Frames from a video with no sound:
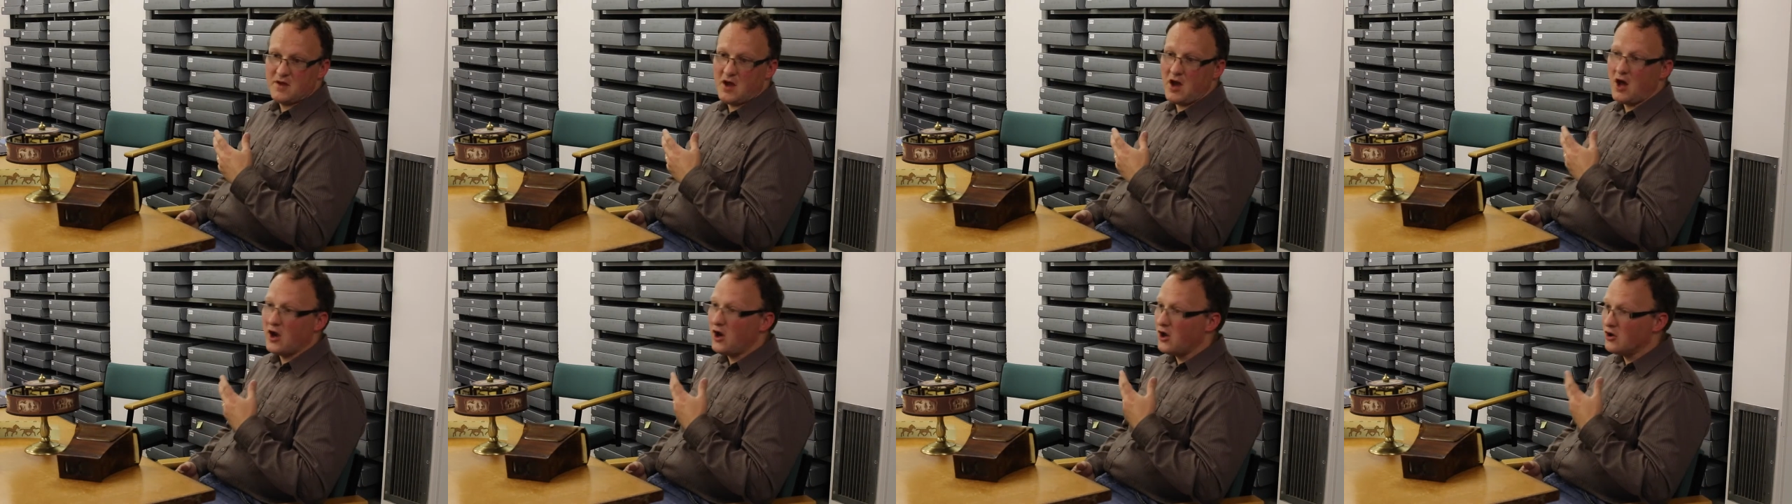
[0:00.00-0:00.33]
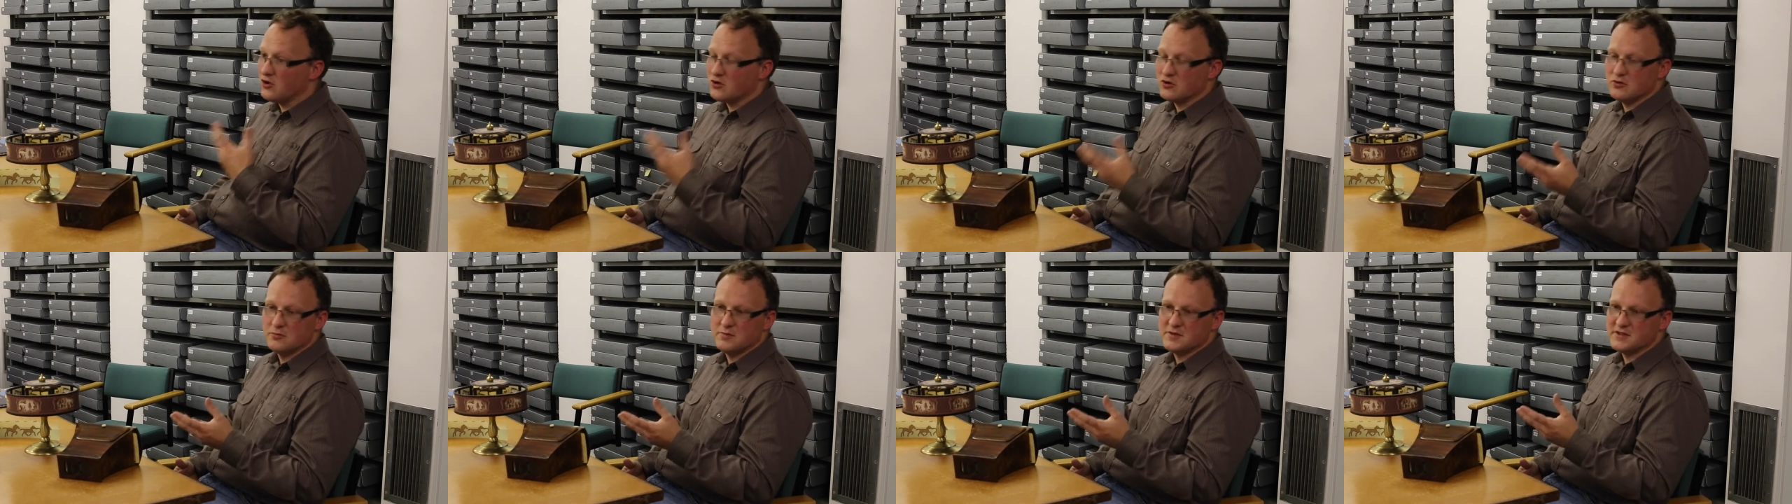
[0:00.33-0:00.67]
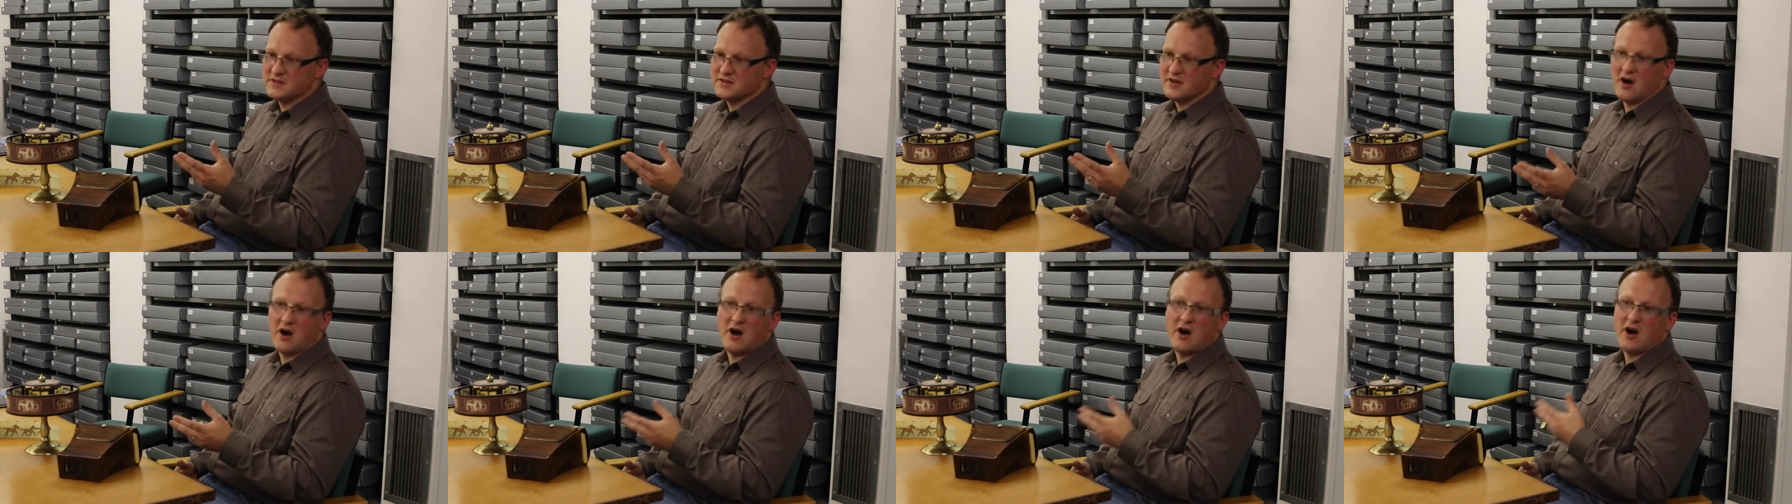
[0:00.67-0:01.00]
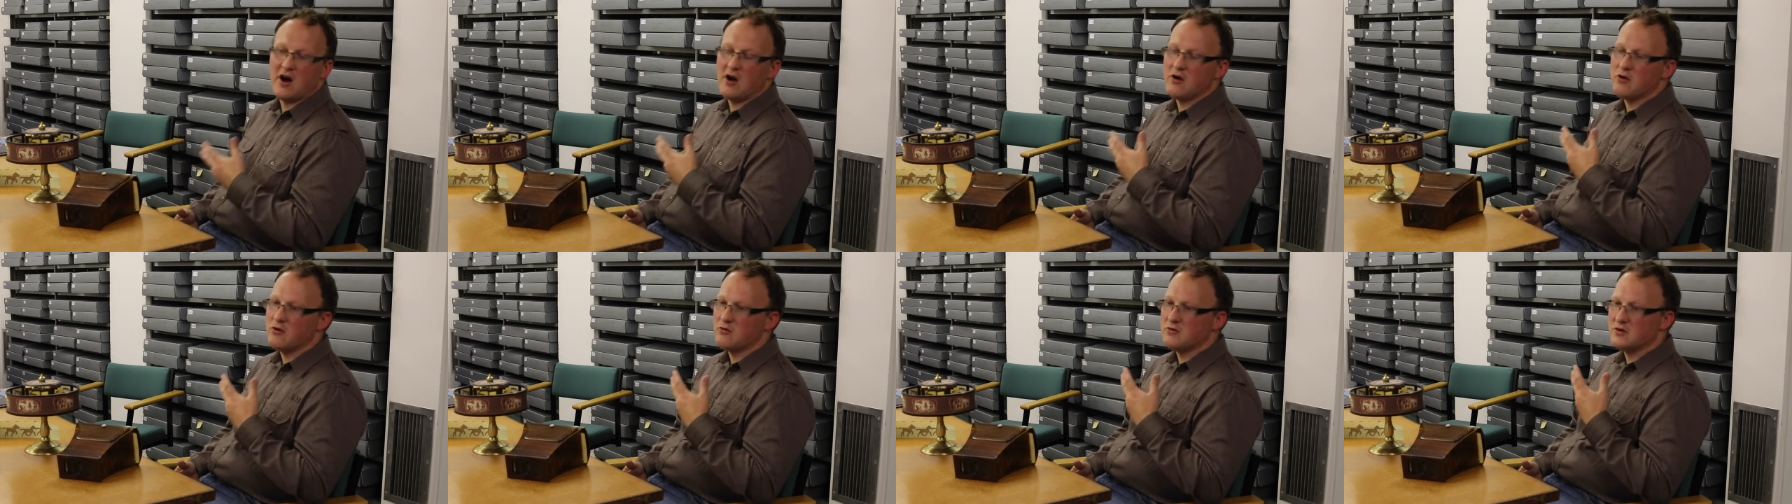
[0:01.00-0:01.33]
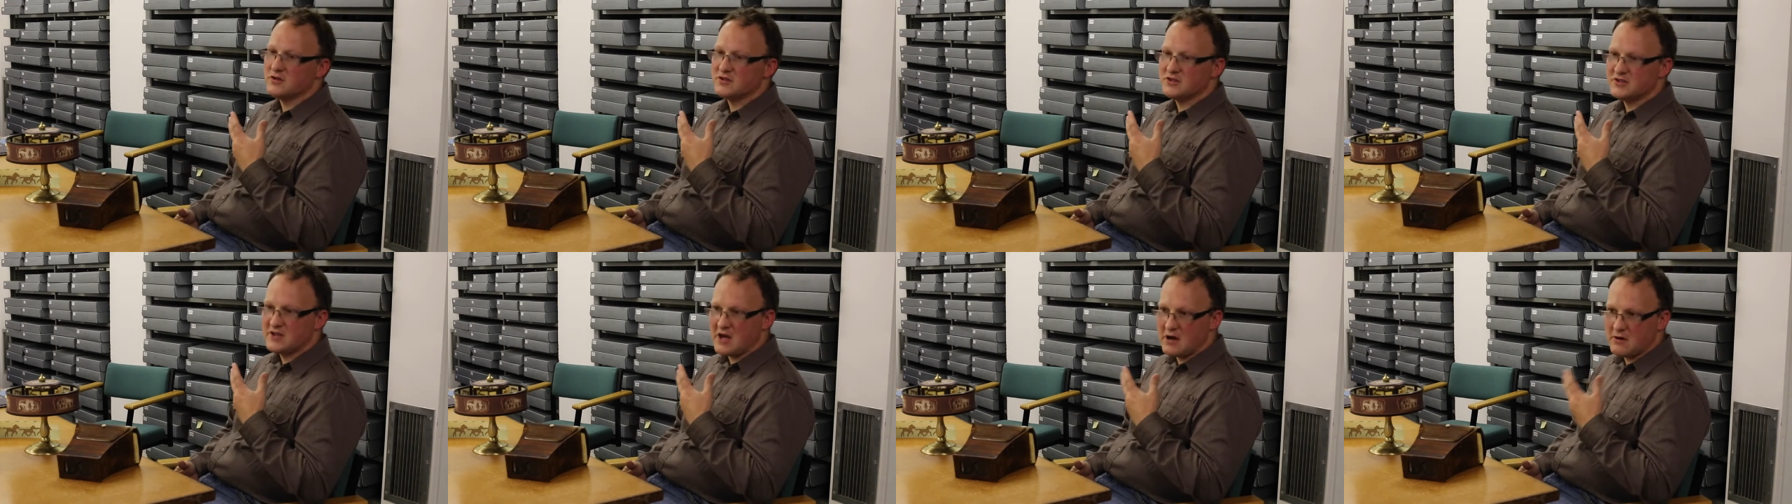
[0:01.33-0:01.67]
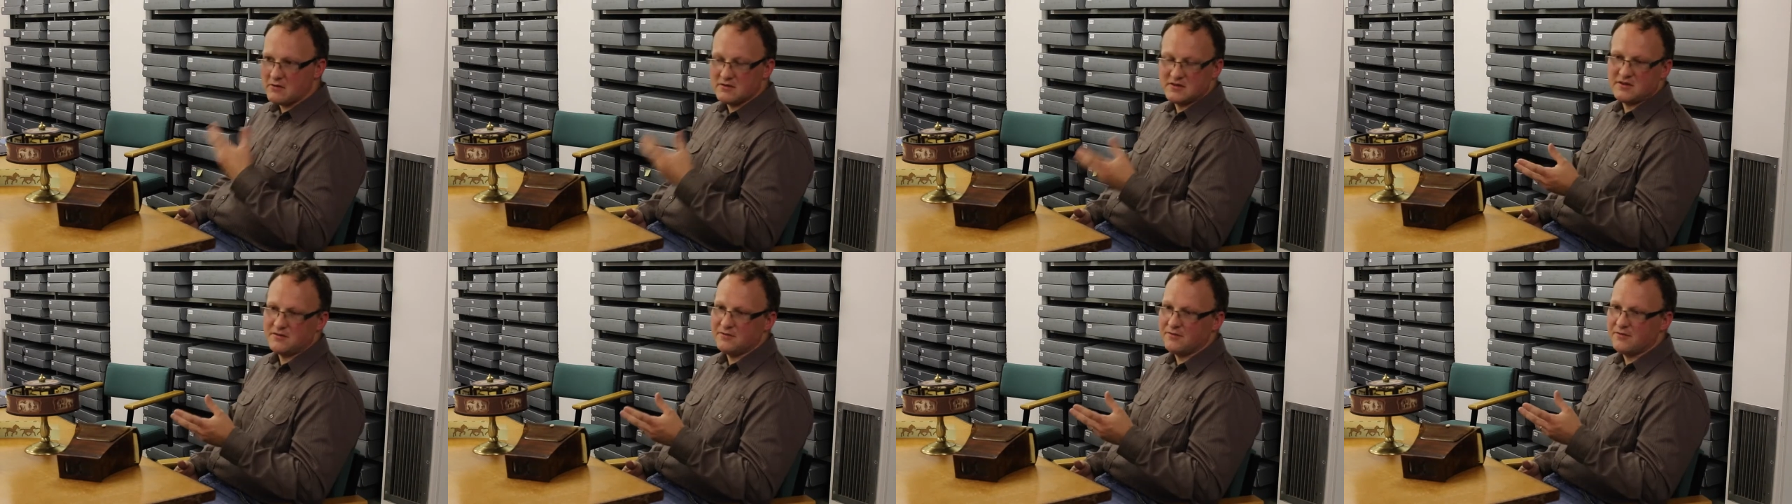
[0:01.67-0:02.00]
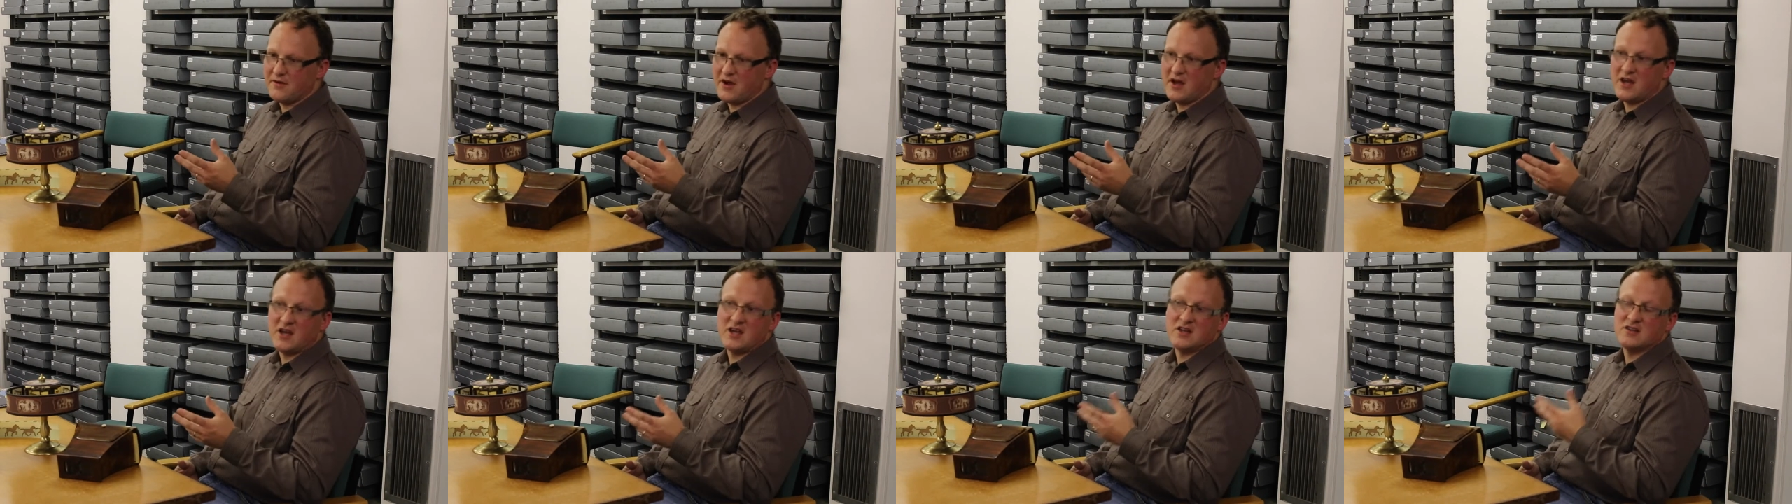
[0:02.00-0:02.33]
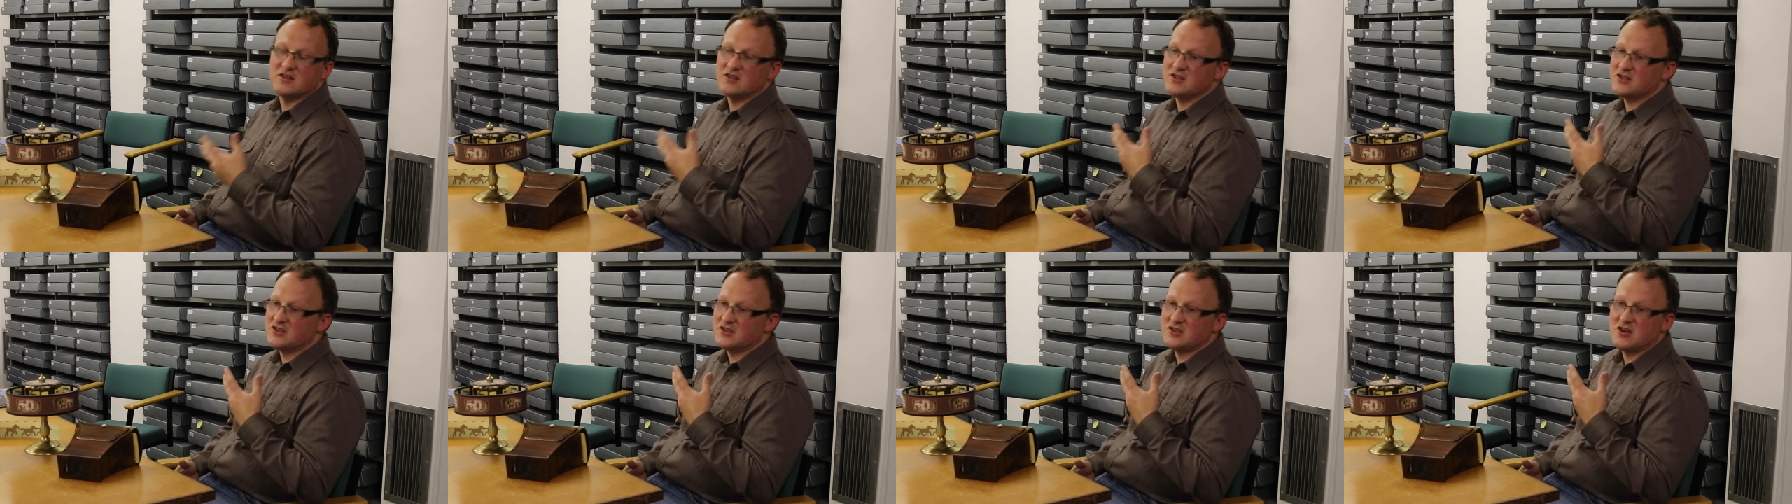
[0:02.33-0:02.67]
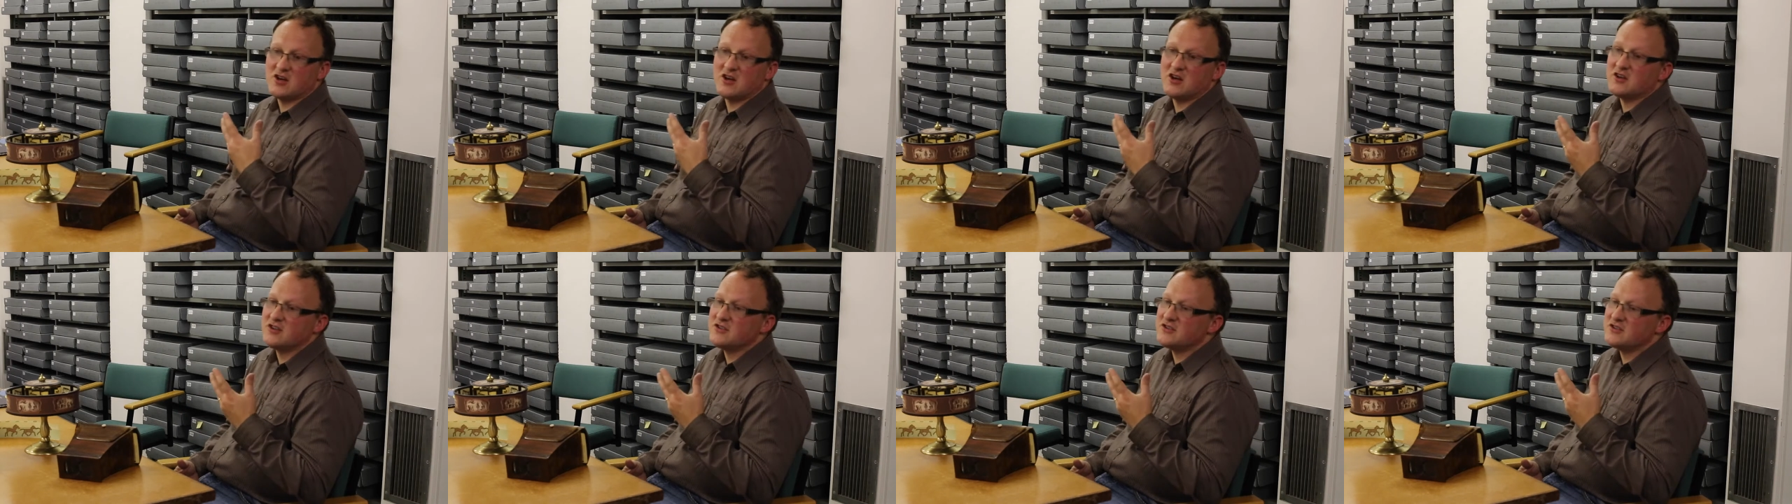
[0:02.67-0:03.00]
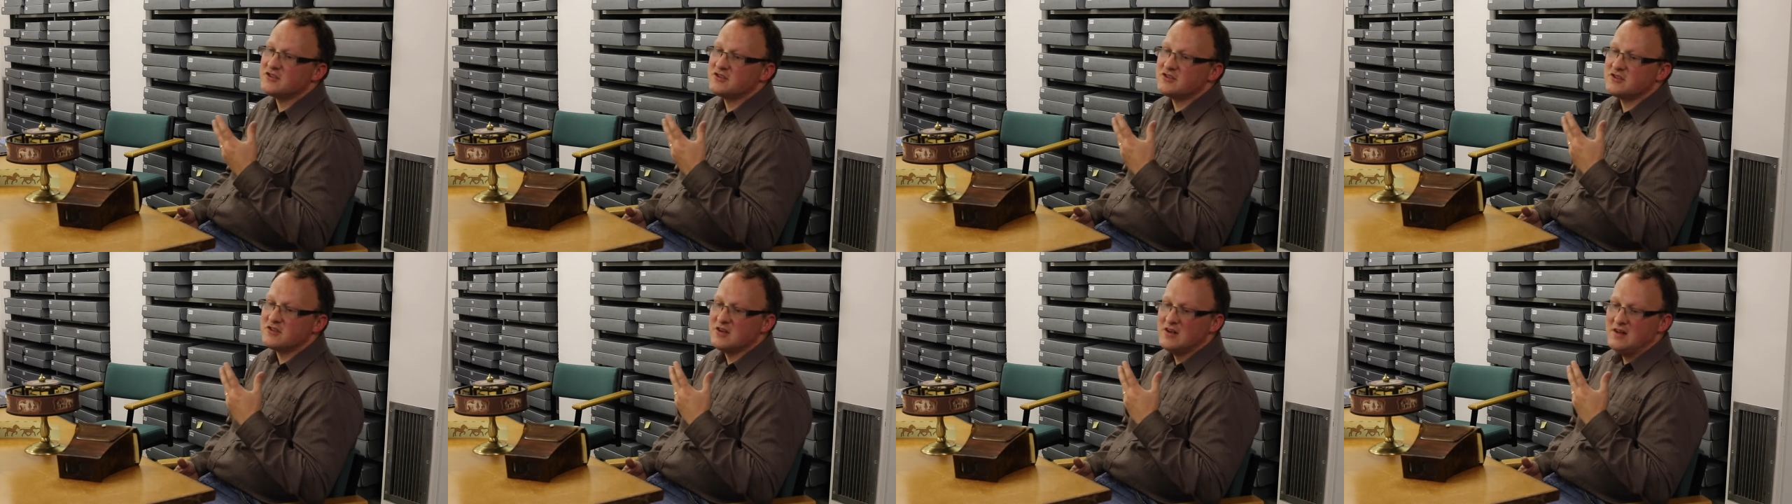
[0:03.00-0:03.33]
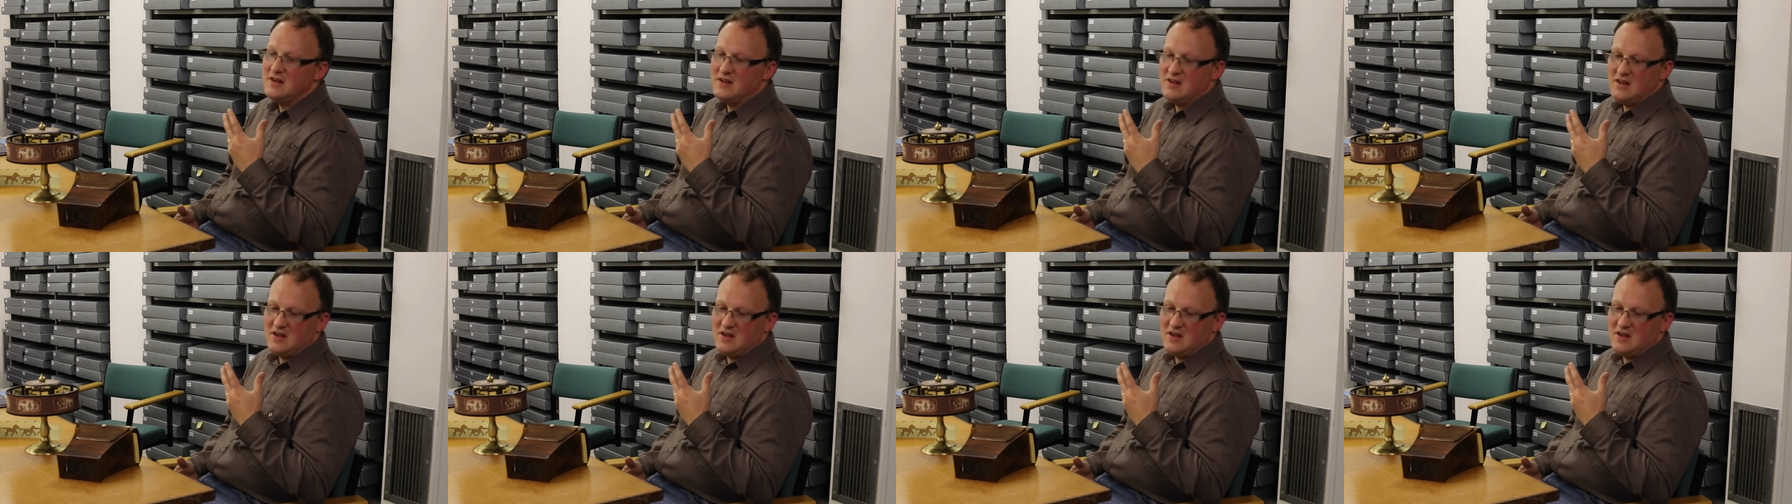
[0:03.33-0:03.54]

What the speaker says: a local bazaar or a charity fete, a church,